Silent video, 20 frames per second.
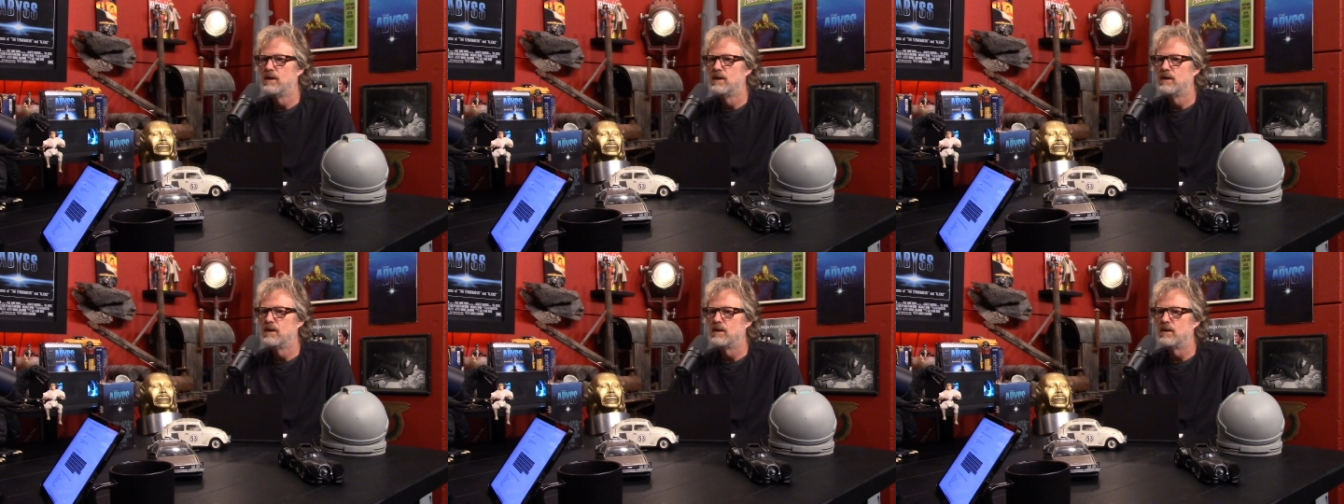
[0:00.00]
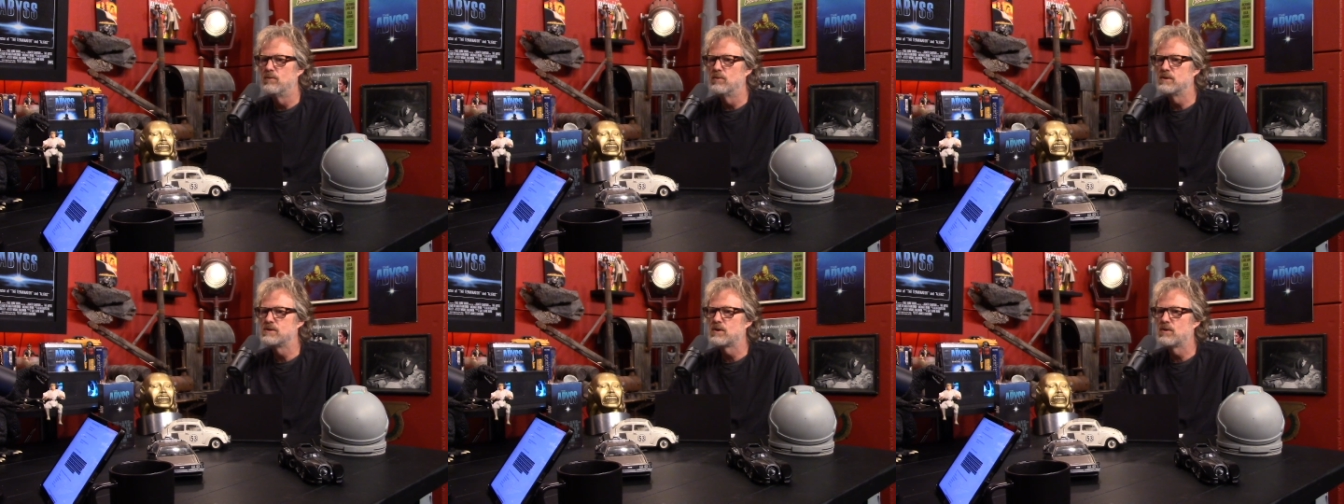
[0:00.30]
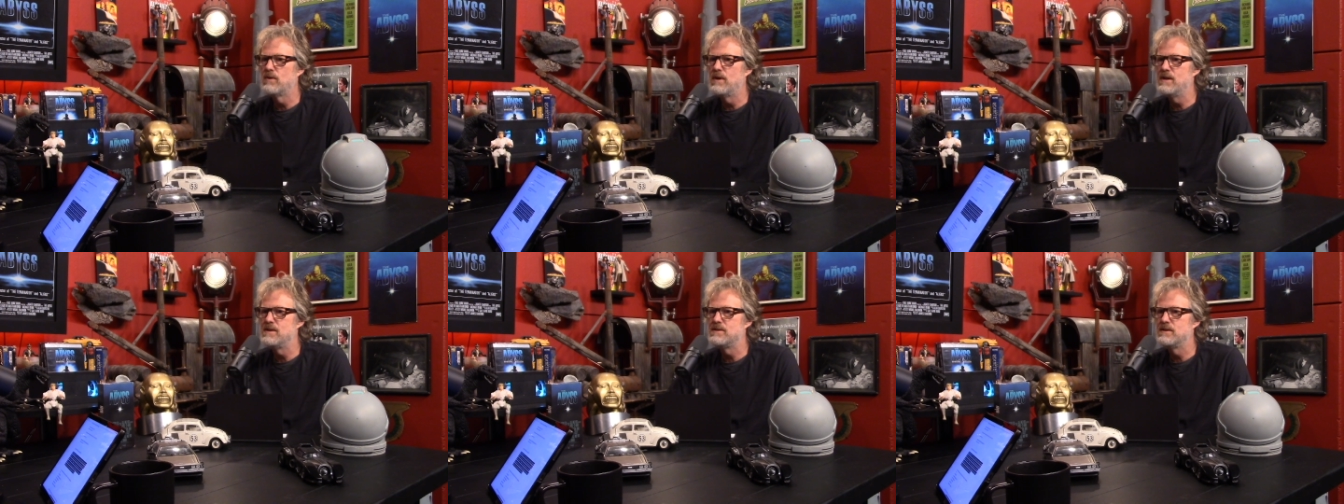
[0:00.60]
And what's
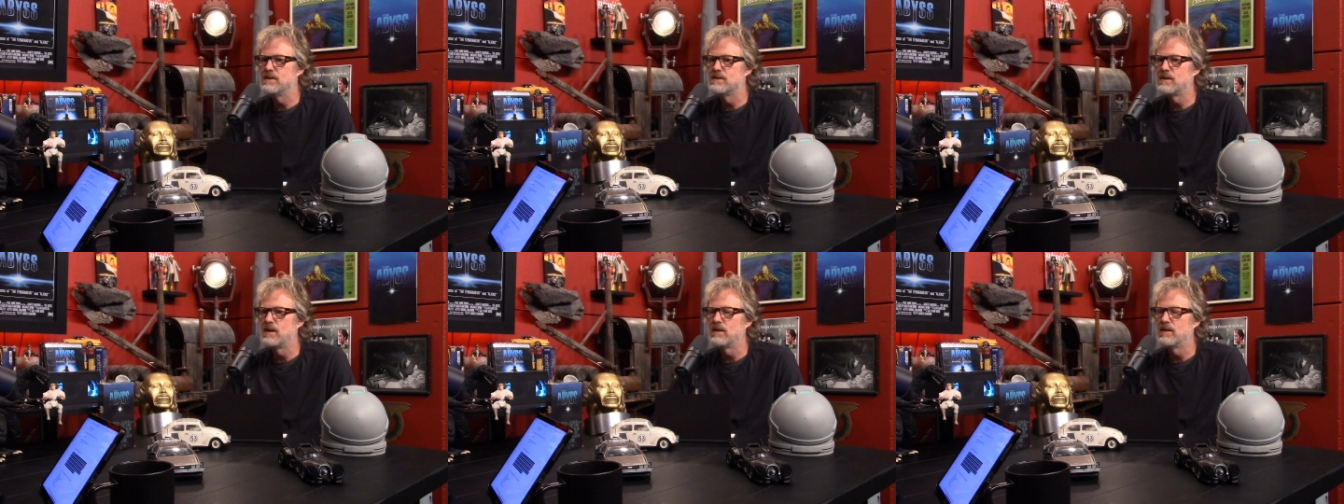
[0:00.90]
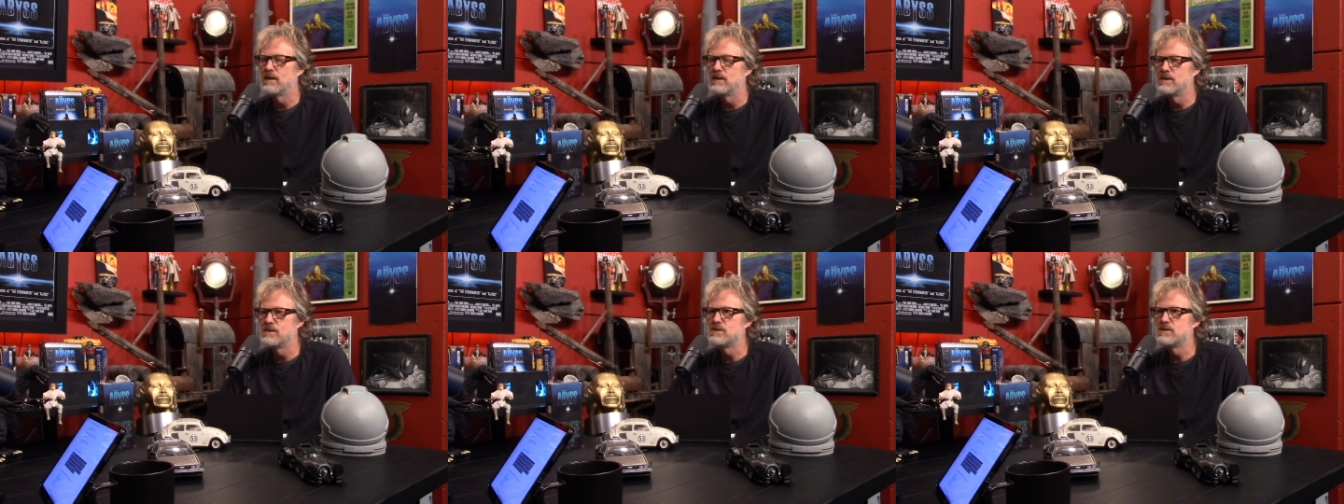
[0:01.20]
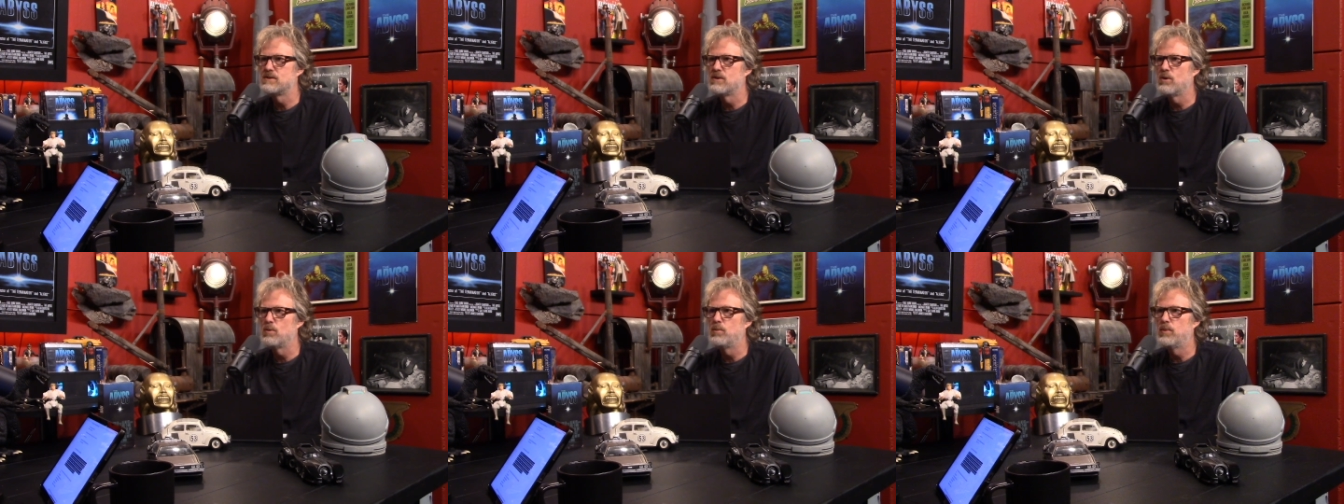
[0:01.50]
crazy is like this
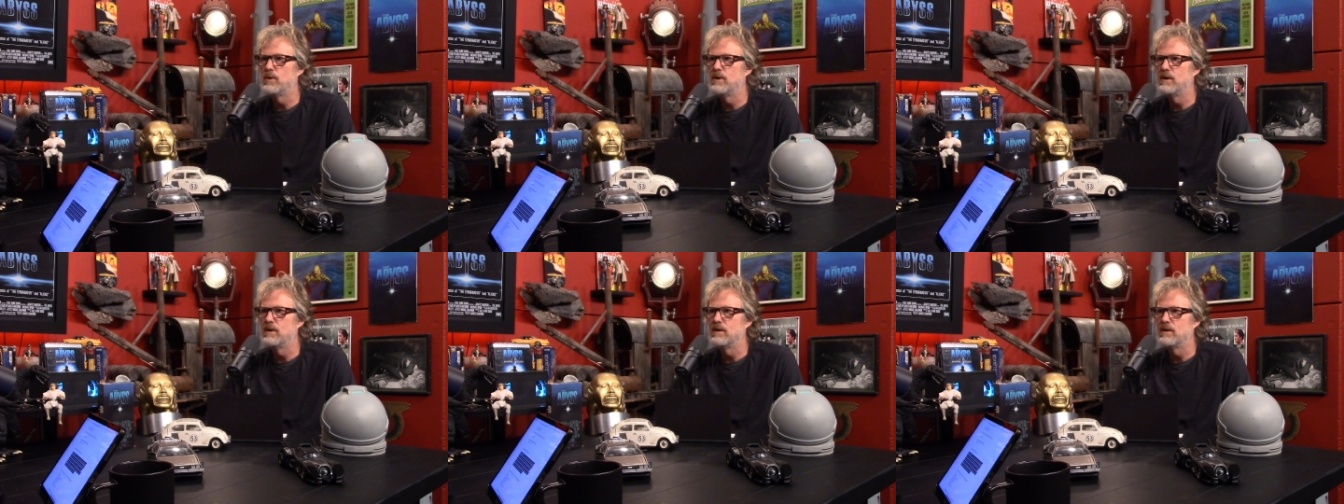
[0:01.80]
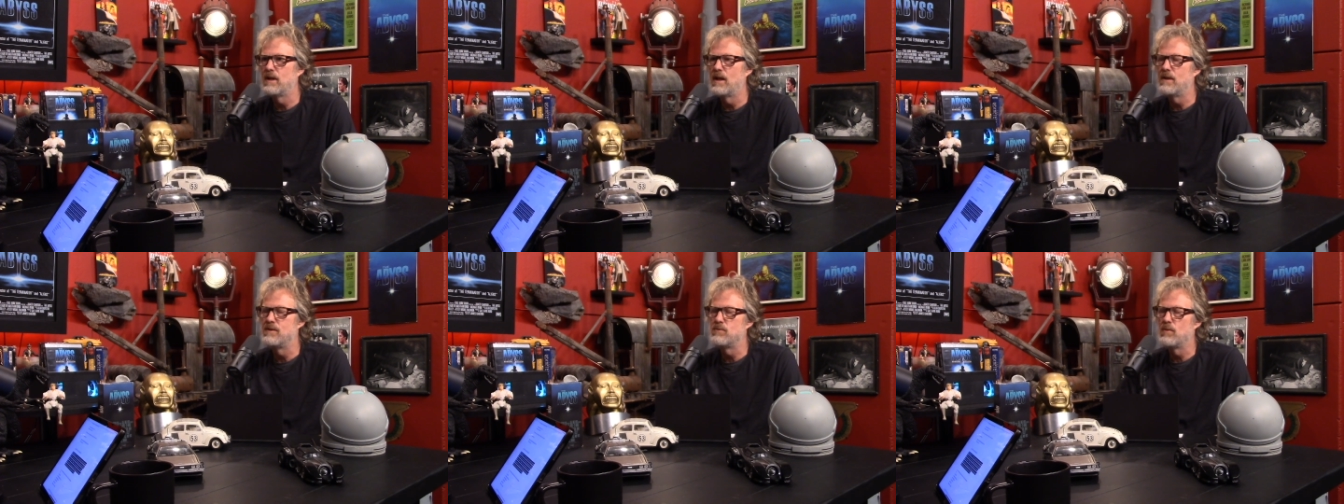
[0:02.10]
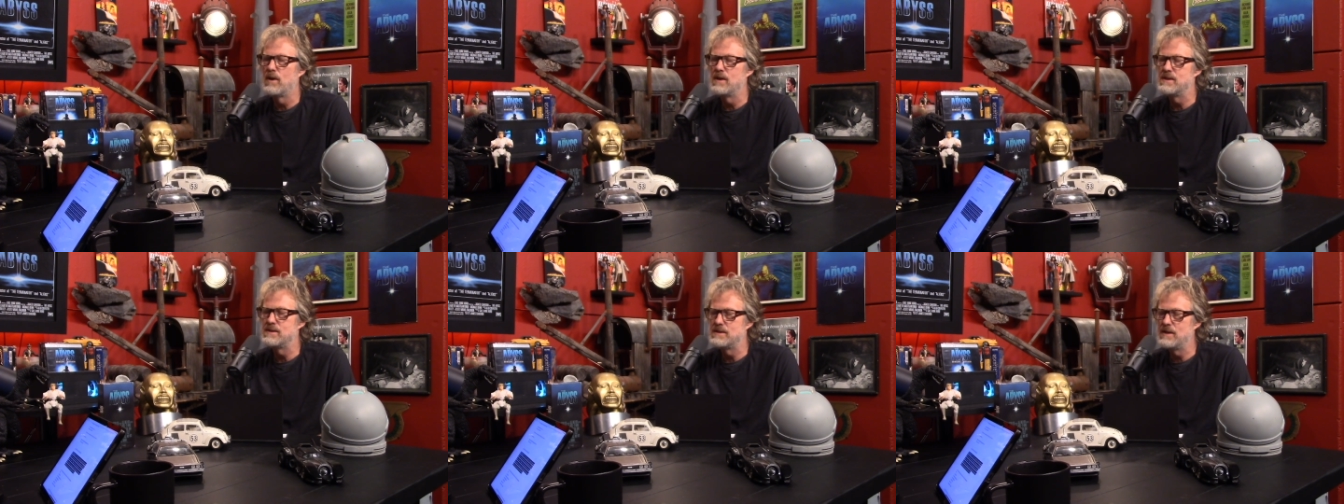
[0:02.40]
is all
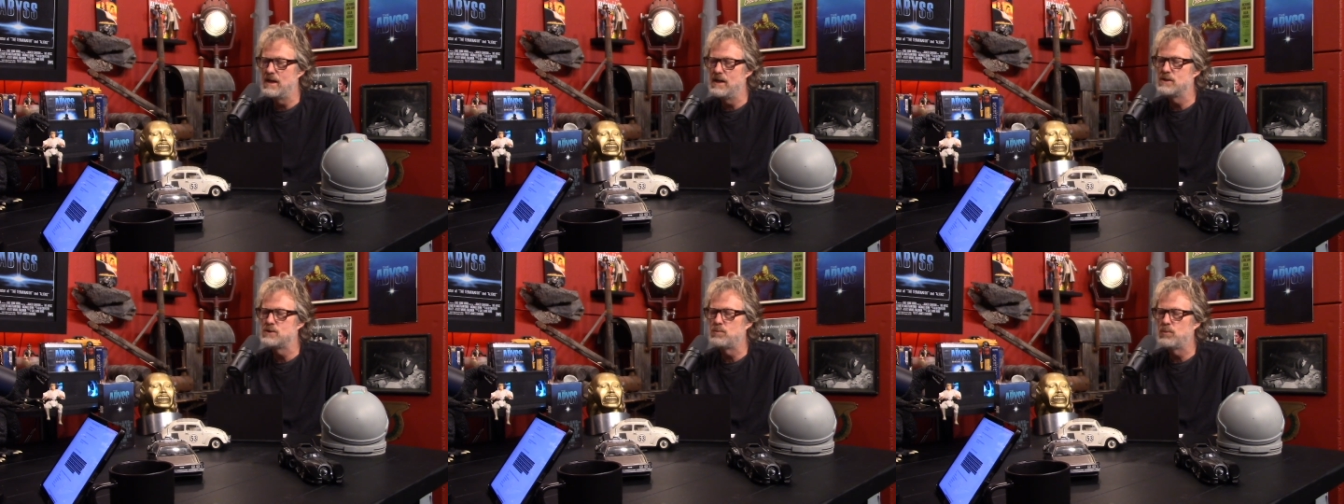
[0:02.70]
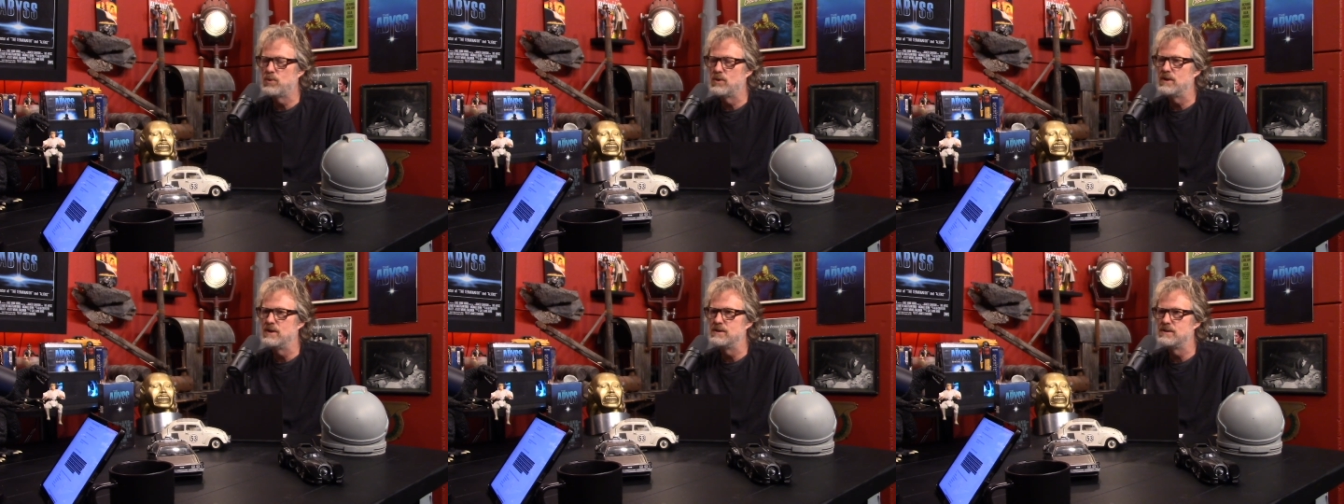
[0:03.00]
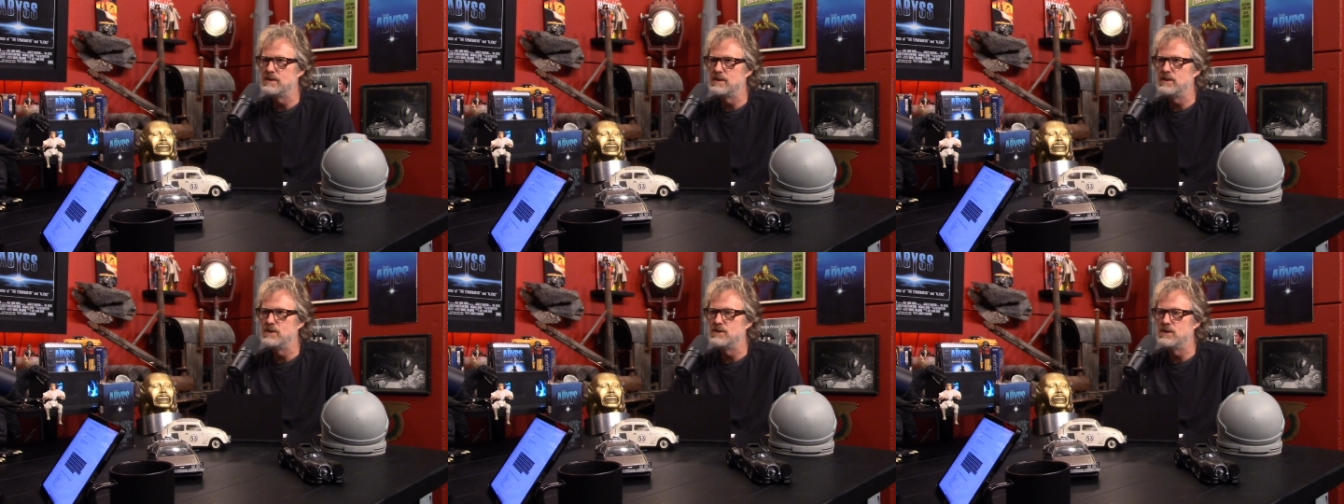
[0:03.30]
I say it's
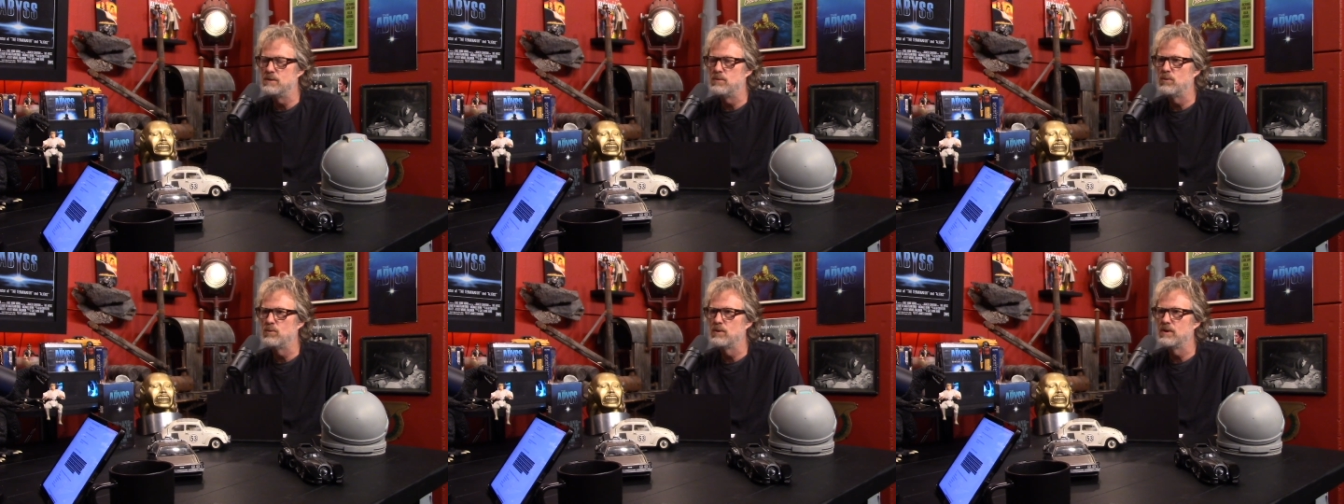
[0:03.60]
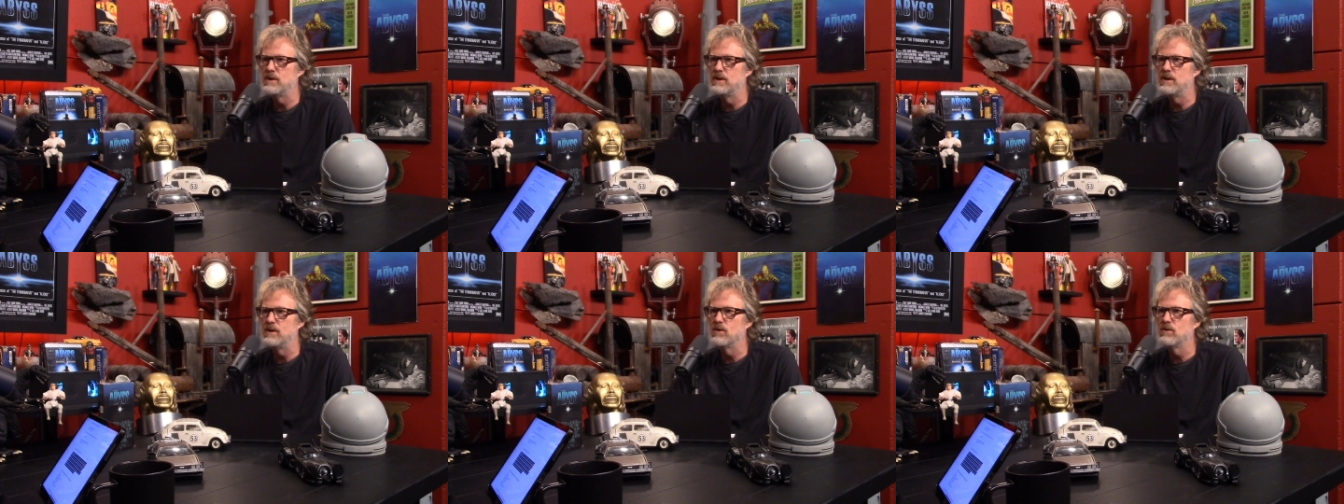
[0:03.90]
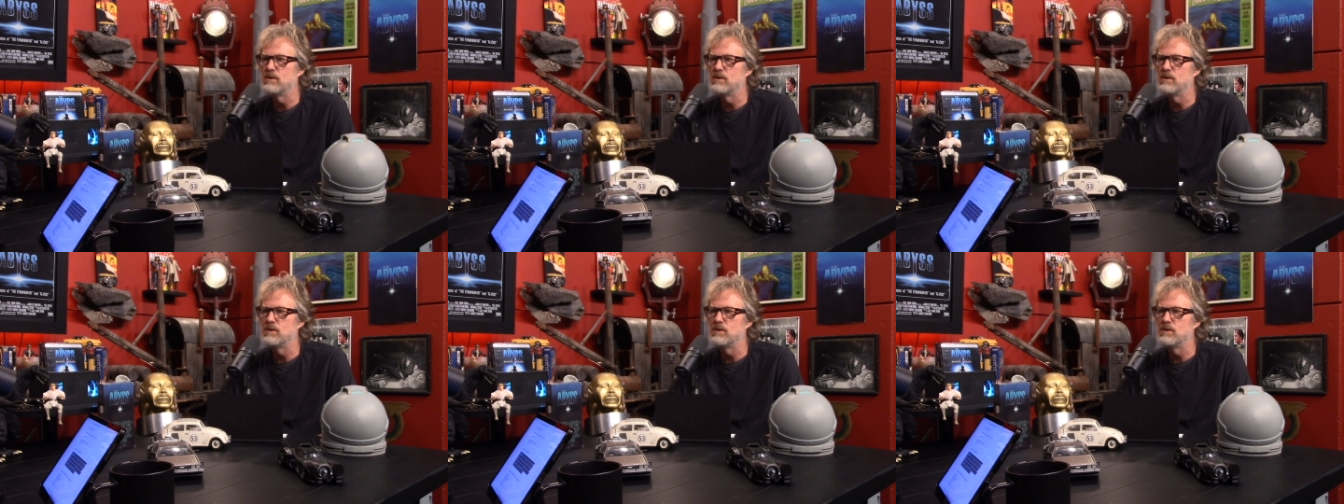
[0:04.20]
pre-CG, but really the only